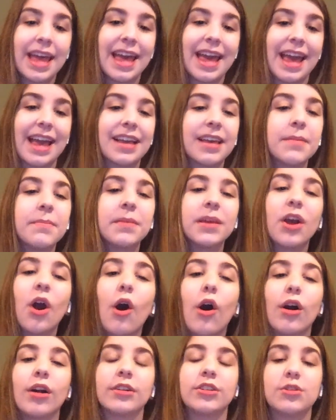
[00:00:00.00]
It can be
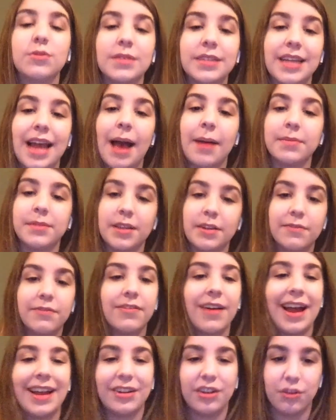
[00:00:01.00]
hard to adapt and
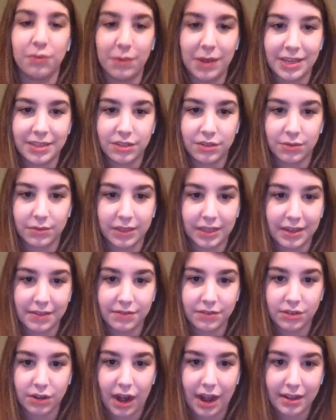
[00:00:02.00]
find new ways to relieve
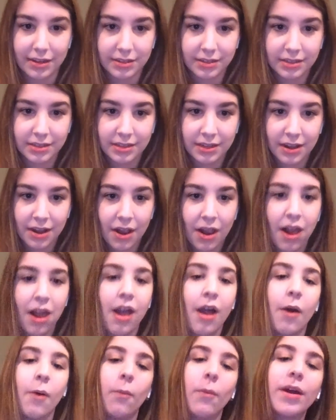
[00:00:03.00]
stress.
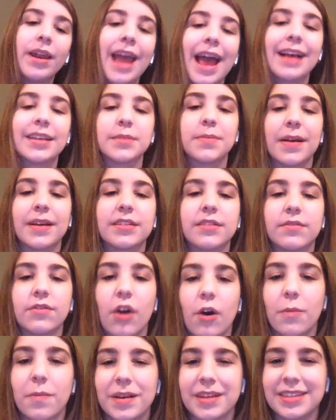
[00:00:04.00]
One aspect of
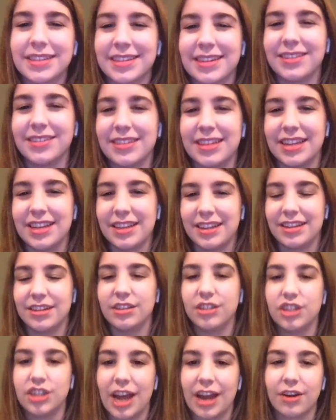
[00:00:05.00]
coping skills
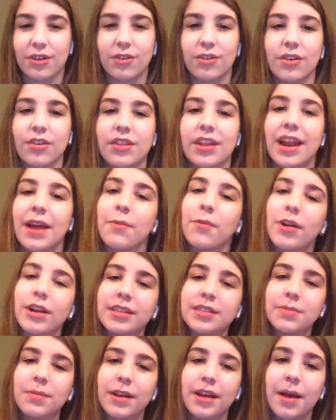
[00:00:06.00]
in general that I
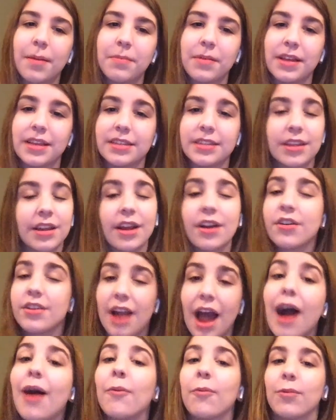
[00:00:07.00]
wanted to bring up is they're
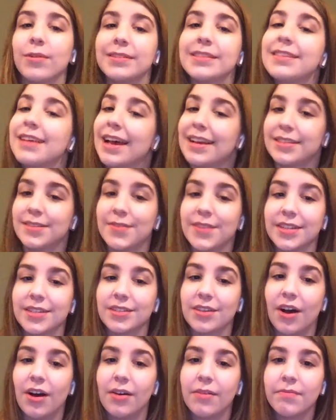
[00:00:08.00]
not one size fits
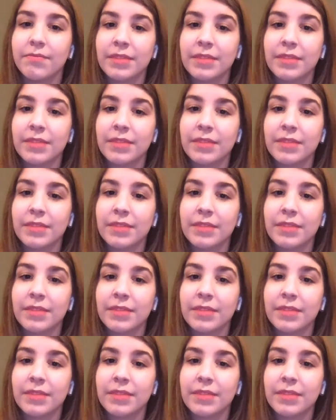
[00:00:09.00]
all.